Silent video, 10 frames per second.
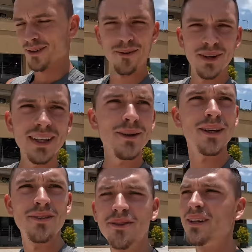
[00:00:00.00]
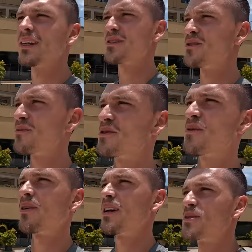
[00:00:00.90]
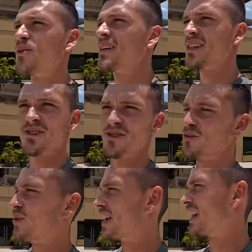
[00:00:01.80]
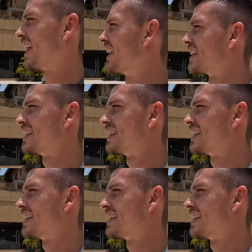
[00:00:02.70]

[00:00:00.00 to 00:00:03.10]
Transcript: really went for like a super super nice walk that's just the way i like